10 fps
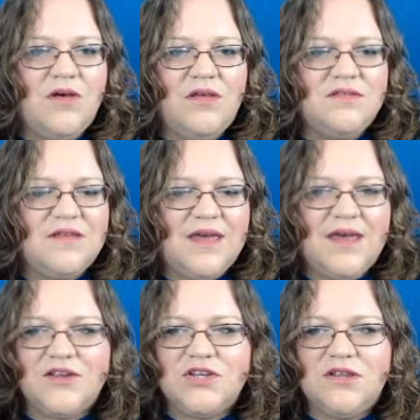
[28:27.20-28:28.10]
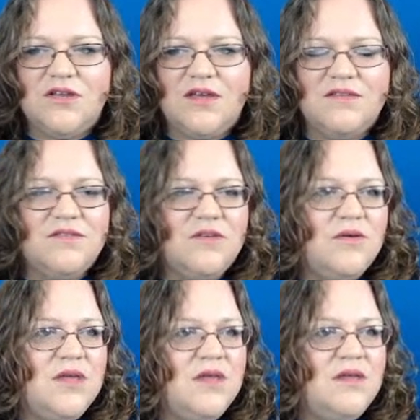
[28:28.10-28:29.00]
calls to action, you guys. So
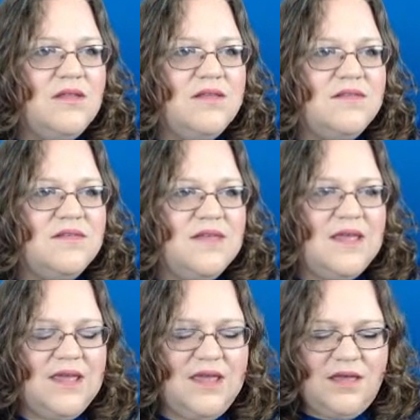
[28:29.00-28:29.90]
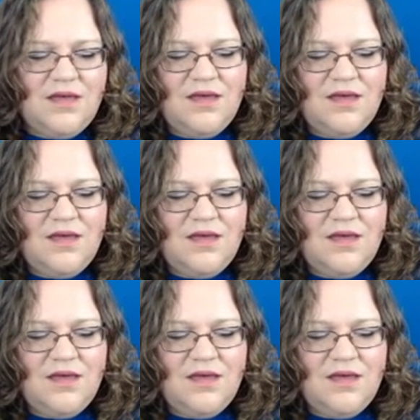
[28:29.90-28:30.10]
let's see.